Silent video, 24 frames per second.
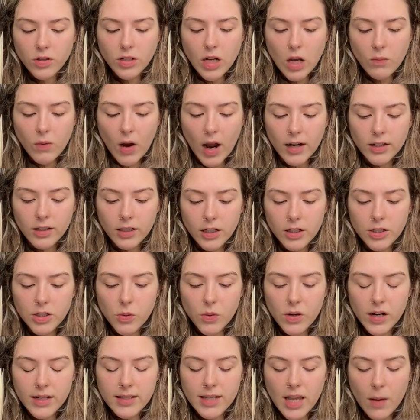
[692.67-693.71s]
directly to
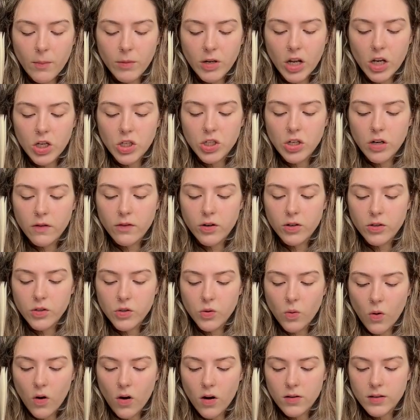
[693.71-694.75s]
an examination of her
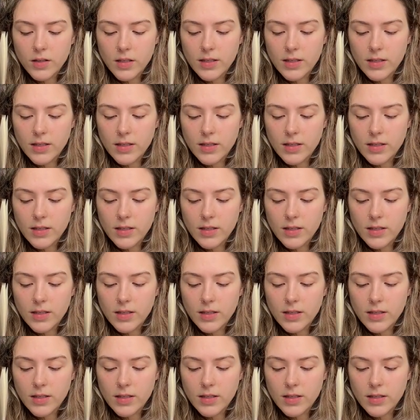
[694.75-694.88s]
stores,